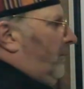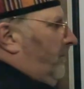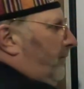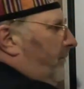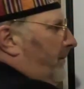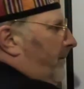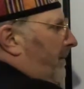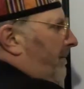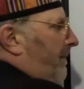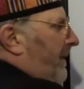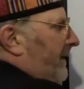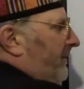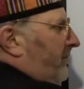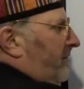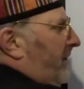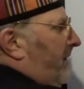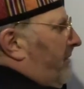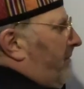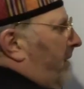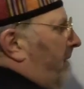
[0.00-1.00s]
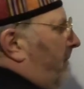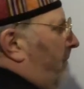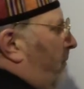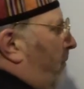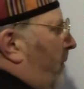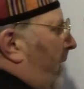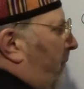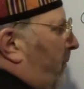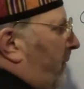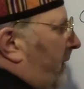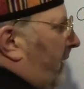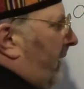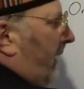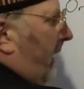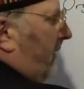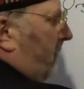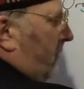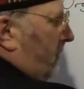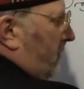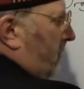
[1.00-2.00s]
from a bacterium, when we
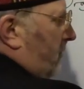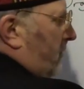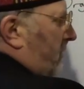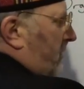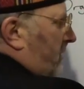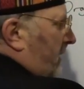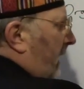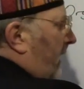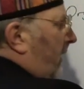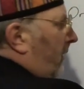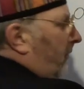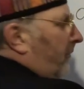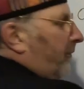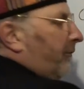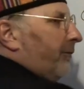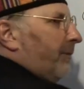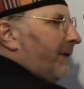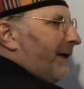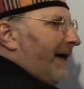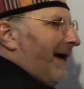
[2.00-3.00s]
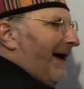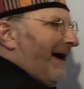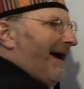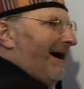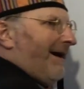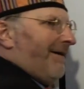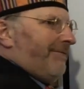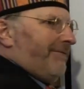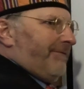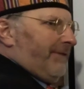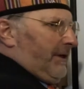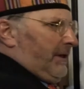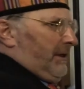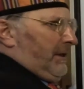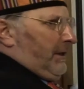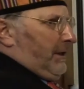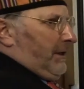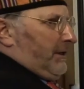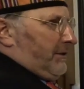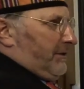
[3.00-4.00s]
get to cells, we have,
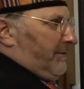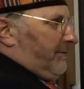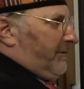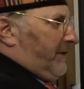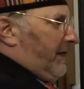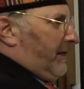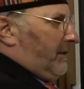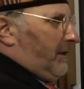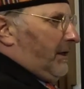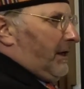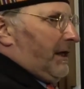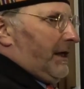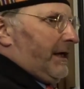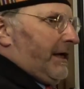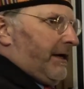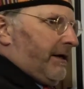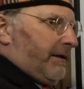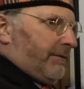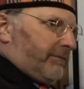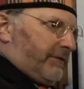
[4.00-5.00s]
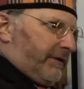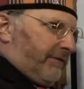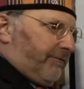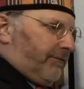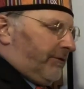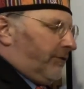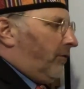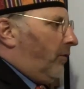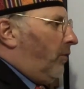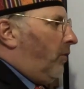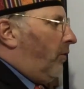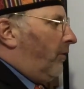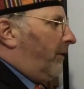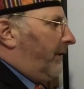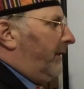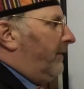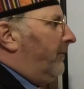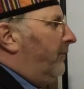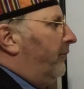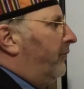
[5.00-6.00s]
as I said earlier, different
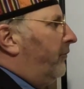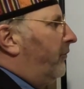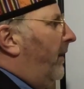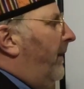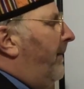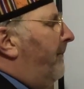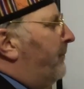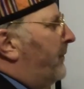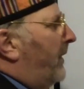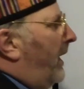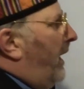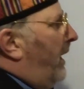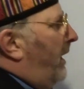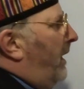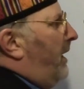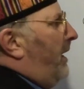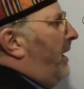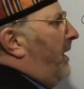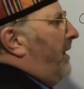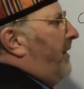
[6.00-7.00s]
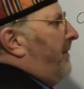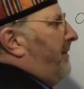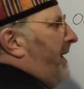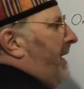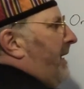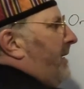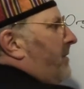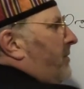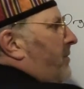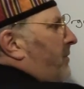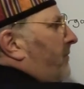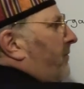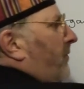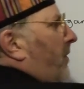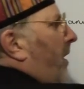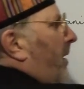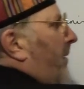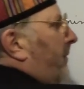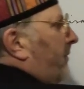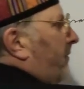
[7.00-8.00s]
organs. Then you've
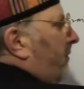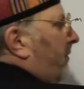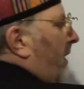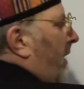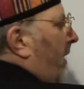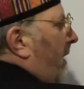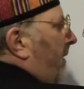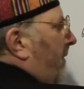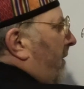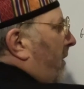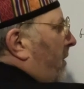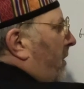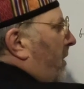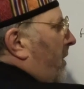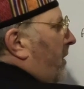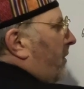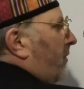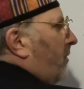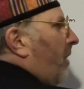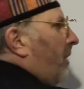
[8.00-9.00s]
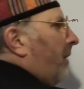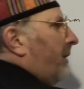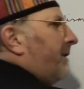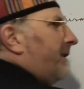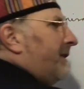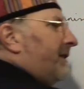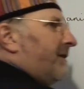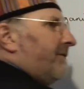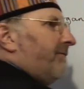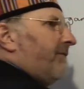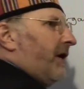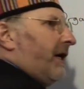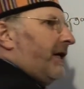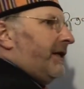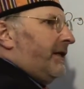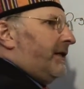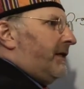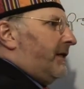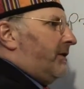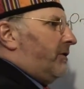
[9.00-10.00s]
got the herd colony
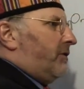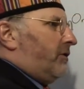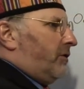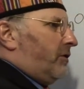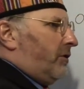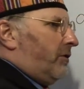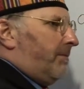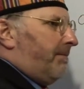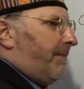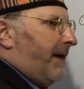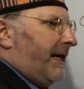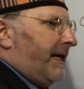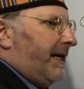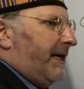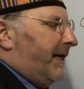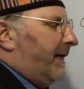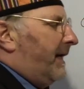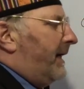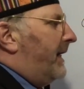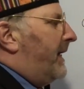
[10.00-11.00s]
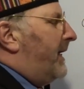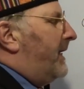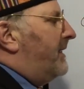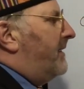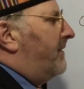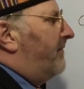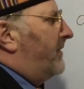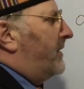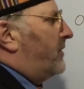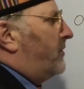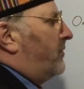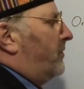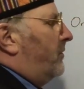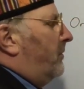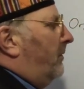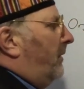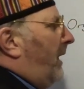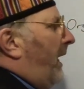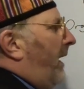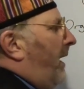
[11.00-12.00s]
divided into many
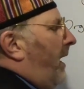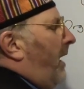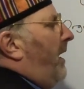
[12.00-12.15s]
individual